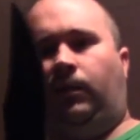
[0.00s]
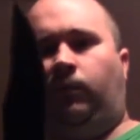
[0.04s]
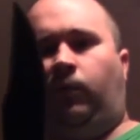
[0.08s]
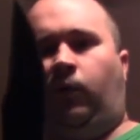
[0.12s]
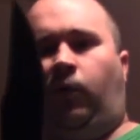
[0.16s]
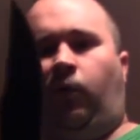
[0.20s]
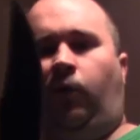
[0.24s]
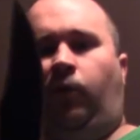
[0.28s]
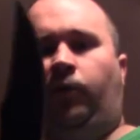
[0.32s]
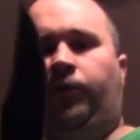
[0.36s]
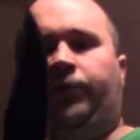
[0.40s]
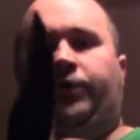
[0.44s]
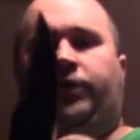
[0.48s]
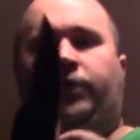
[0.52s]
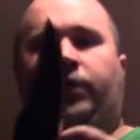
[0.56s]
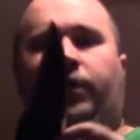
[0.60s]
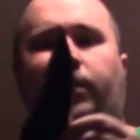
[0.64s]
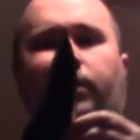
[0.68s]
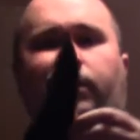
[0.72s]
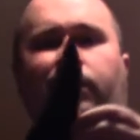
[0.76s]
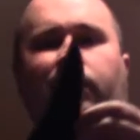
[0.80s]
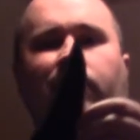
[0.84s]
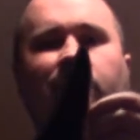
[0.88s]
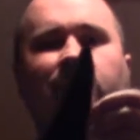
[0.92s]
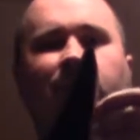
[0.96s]
Cold
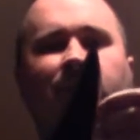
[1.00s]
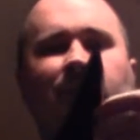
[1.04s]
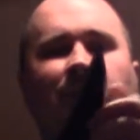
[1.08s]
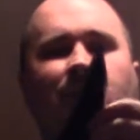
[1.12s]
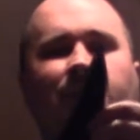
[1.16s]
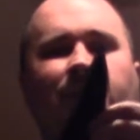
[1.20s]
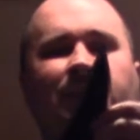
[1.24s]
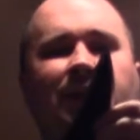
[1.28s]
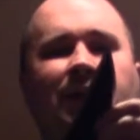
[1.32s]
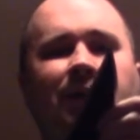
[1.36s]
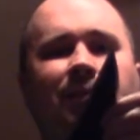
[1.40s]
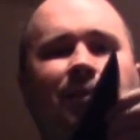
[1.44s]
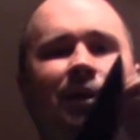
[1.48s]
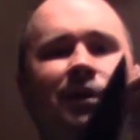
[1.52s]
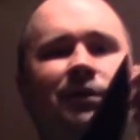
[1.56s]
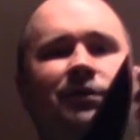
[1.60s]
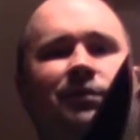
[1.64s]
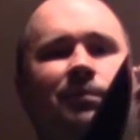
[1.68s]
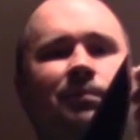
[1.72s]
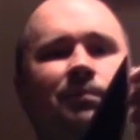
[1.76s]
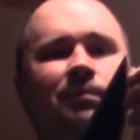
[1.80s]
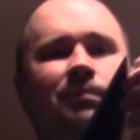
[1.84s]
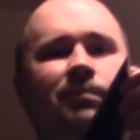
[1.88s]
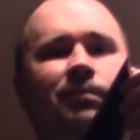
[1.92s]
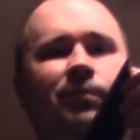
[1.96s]
Steel, I mean, they make
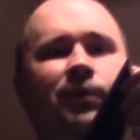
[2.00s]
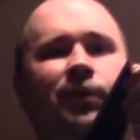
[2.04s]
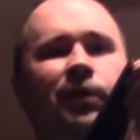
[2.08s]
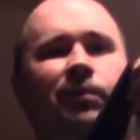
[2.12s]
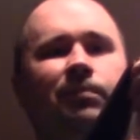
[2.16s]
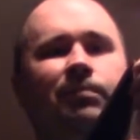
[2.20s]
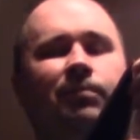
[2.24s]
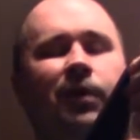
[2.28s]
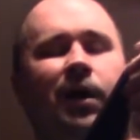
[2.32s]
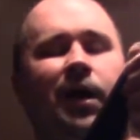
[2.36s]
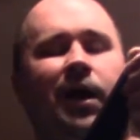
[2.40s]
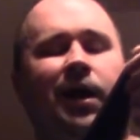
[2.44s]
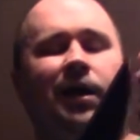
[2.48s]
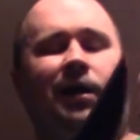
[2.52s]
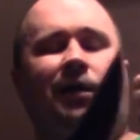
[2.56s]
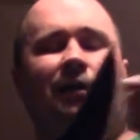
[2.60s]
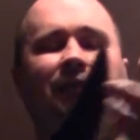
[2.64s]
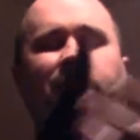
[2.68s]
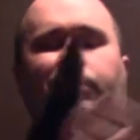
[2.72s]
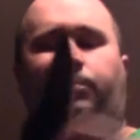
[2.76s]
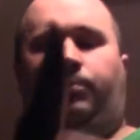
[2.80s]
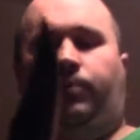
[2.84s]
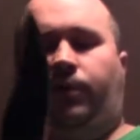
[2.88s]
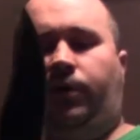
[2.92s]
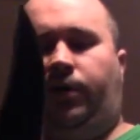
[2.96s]
some good
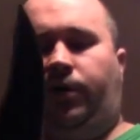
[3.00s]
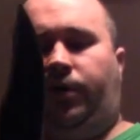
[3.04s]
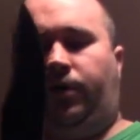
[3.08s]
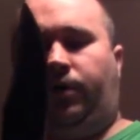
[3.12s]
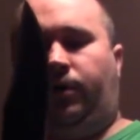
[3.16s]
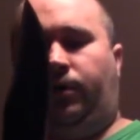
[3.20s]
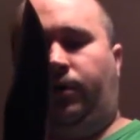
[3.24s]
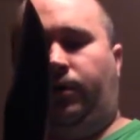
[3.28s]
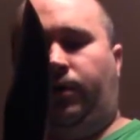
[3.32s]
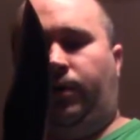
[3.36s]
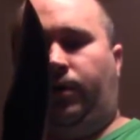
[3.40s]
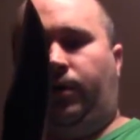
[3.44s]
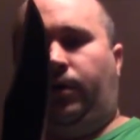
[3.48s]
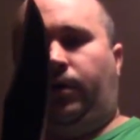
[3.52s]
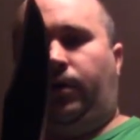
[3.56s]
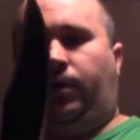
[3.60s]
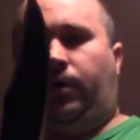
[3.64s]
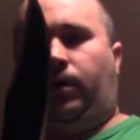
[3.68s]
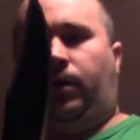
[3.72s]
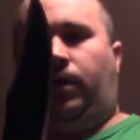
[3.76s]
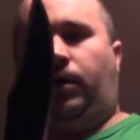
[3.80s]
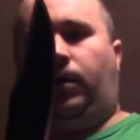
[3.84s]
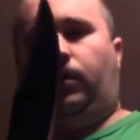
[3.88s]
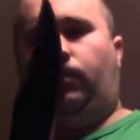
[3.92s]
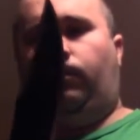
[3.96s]
products, but
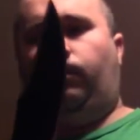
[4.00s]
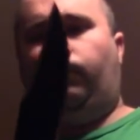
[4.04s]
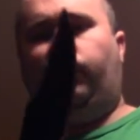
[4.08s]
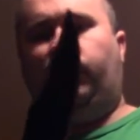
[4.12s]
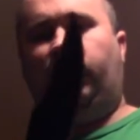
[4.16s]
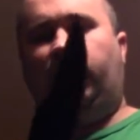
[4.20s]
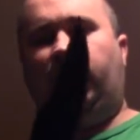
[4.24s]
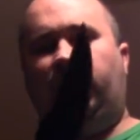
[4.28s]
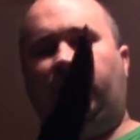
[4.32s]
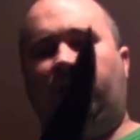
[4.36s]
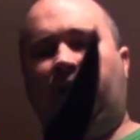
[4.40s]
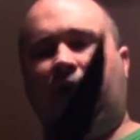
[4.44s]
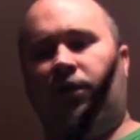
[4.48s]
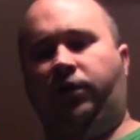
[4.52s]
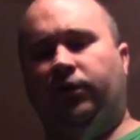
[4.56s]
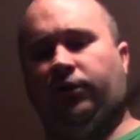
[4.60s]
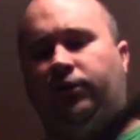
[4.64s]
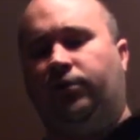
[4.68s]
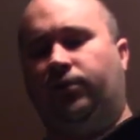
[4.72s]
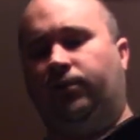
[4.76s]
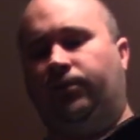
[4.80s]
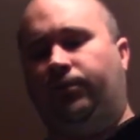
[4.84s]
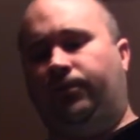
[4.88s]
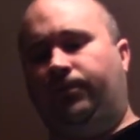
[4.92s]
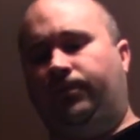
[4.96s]
you need to do
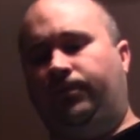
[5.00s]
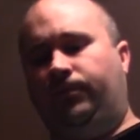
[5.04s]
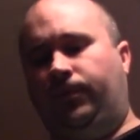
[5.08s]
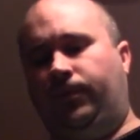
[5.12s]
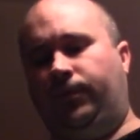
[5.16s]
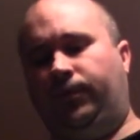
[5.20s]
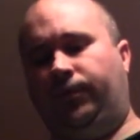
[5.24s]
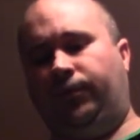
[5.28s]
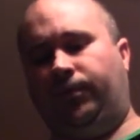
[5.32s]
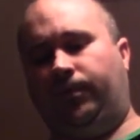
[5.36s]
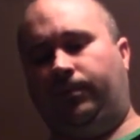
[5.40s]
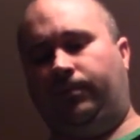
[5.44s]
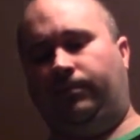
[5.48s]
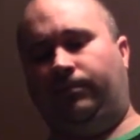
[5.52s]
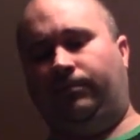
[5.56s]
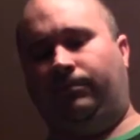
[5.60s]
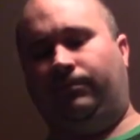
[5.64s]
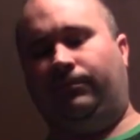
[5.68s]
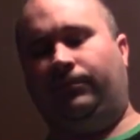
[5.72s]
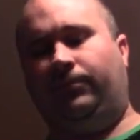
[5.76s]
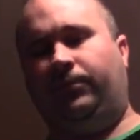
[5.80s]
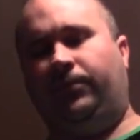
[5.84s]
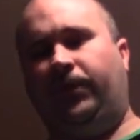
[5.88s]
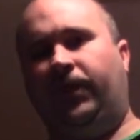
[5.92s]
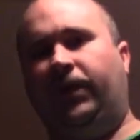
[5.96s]
some
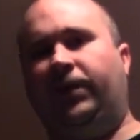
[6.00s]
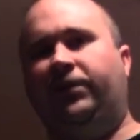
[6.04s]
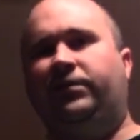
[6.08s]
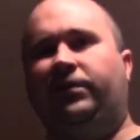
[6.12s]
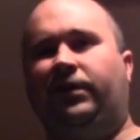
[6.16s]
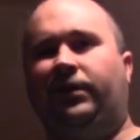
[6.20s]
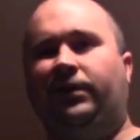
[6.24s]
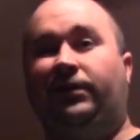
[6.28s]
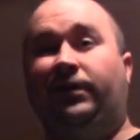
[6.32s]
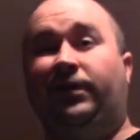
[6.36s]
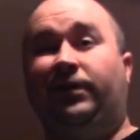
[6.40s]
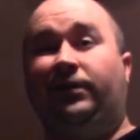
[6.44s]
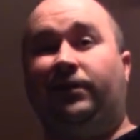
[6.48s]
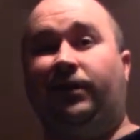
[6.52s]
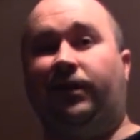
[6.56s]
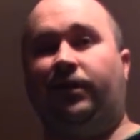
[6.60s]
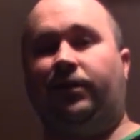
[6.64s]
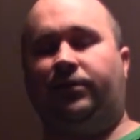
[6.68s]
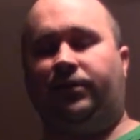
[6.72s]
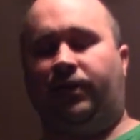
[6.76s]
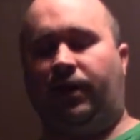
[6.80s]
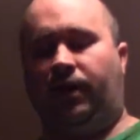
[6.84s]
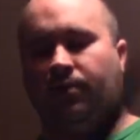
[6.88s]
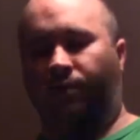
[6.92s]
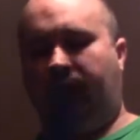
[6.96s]
finishing
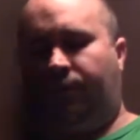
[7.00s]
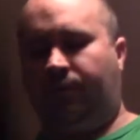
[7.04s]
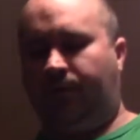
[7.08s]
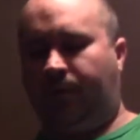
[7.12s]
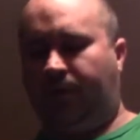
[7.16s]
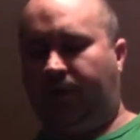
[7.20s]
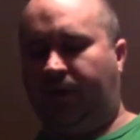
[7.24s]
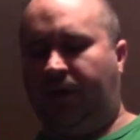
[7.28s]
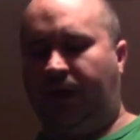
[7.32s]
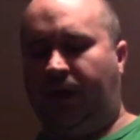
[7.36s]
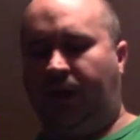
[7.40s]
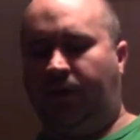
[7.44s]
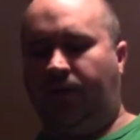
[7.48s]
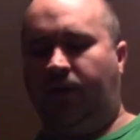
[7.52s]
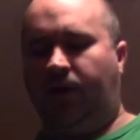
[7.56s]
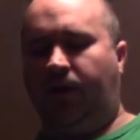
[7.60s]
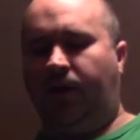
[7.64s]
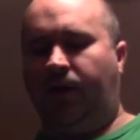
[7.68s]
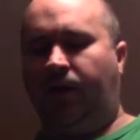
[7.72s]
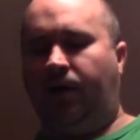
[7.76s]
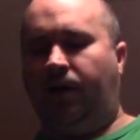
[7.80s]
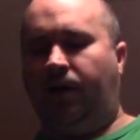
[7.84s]
details on them, let's put it that way.